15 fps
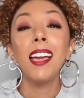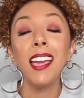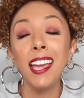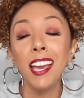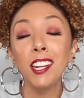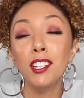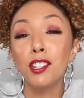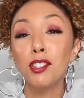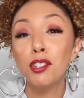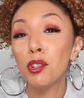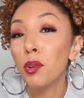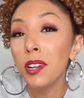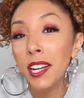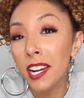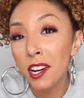And
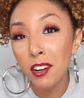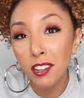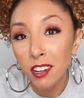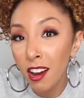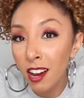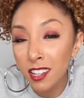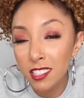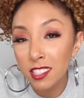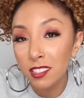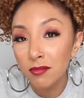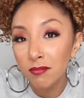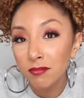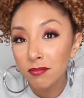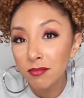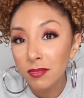short hair or not,
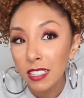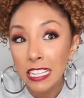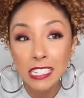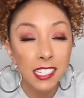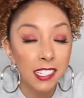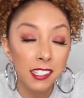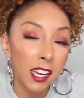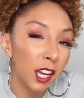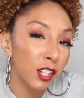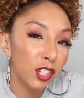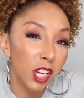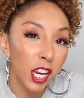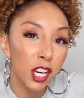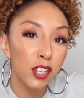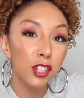it does not
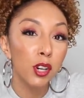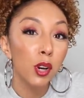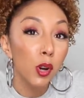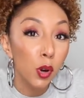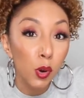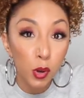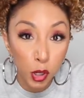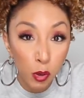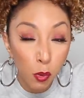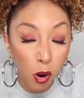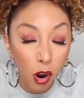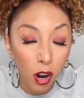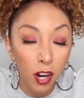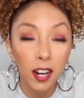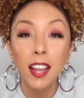change who you
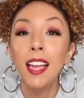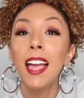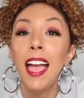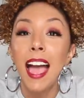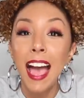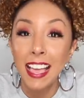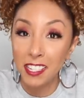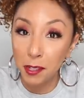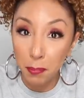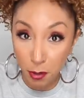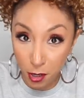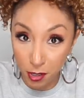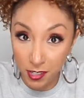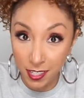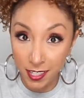are as a
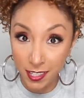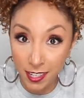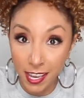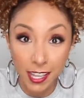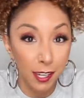person.